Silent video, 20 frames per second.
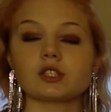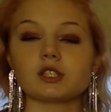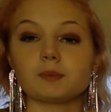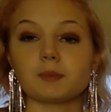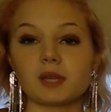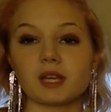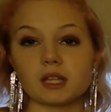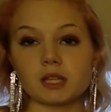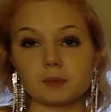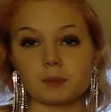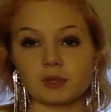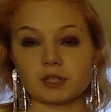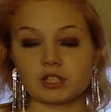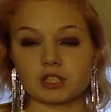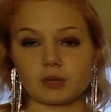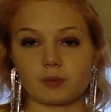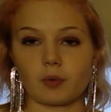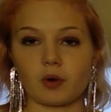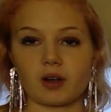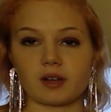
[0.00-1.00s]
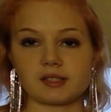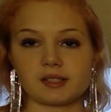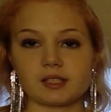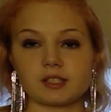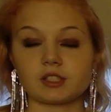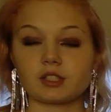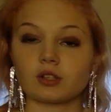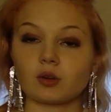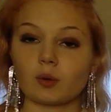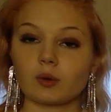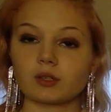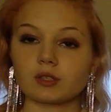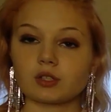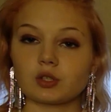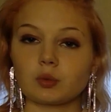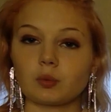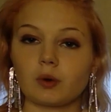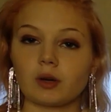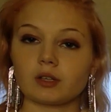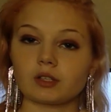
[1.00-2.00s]
to begin the bleaching process, you're going to
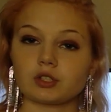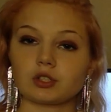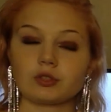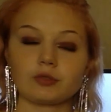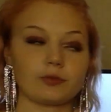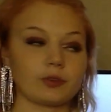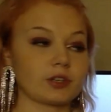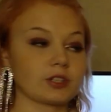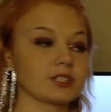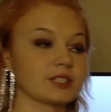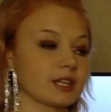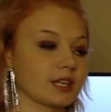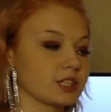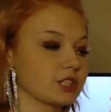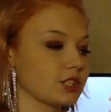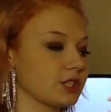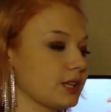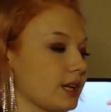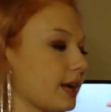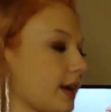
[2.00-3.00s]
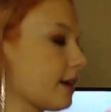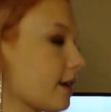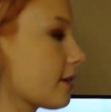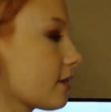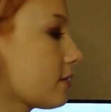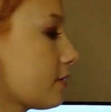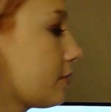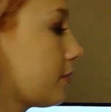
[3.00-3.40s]
want to first section the hair.